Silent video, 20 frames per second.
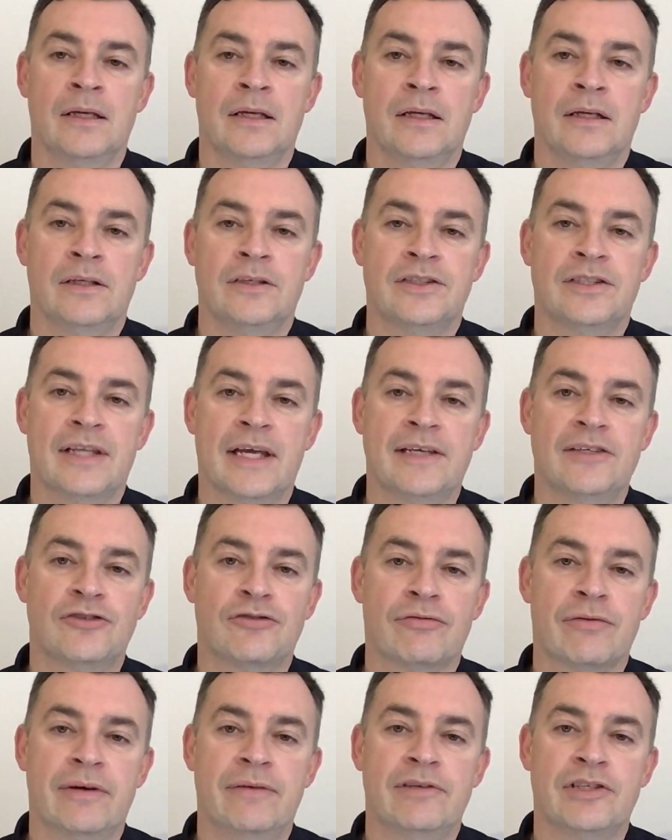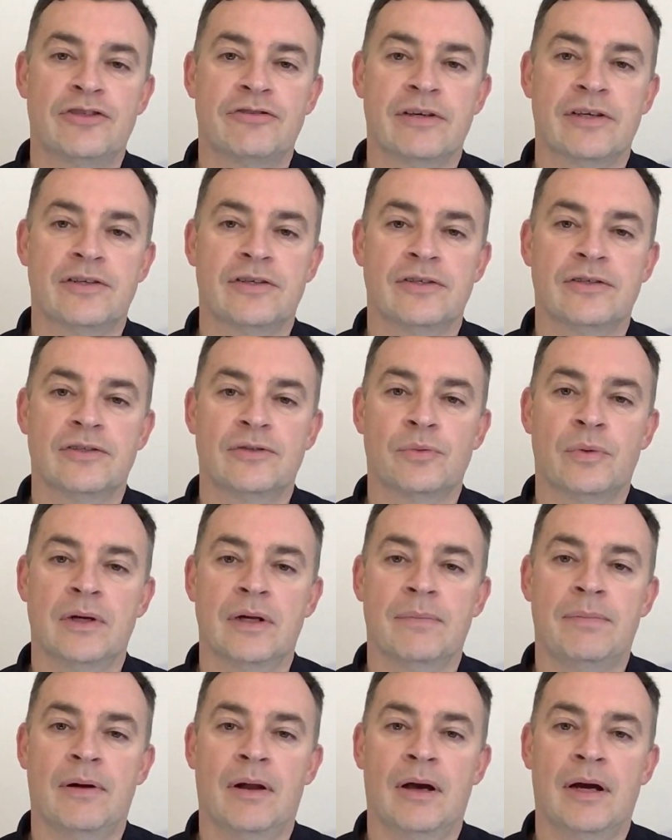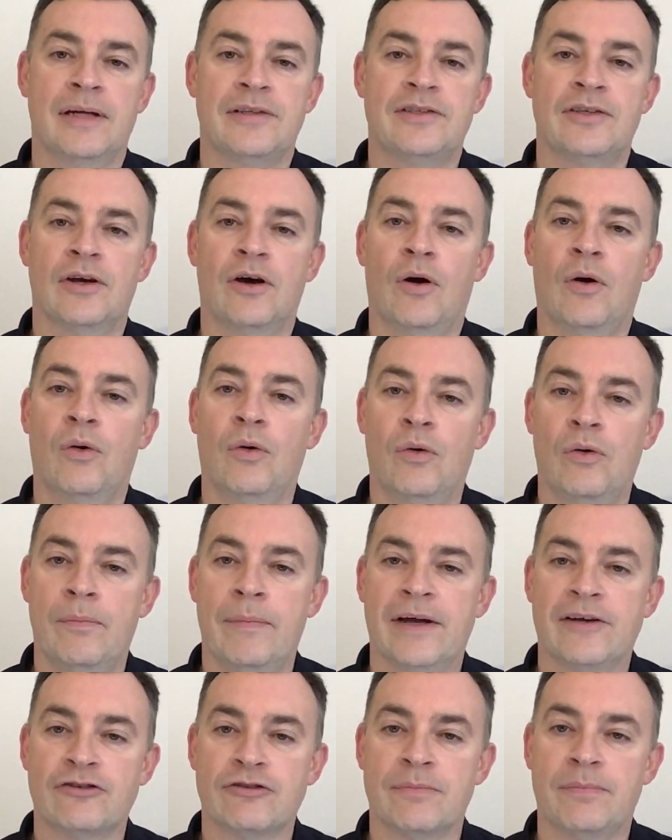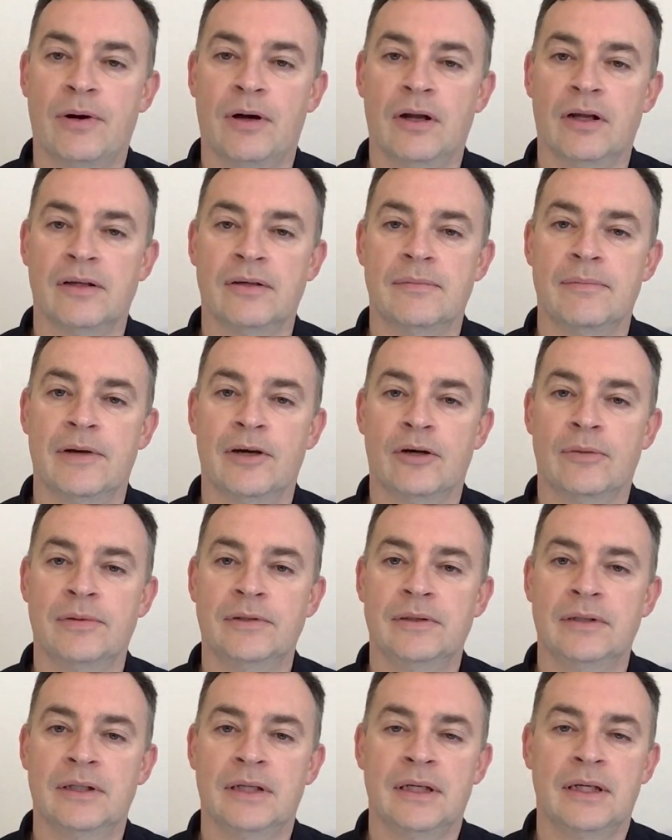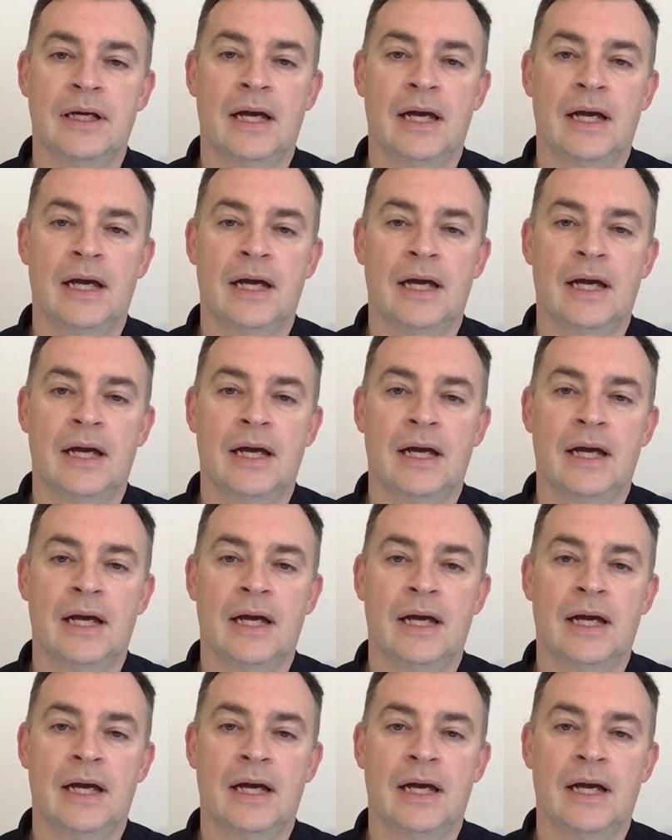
Stage 3 restrictions will apply to all metropolitan Melbourne,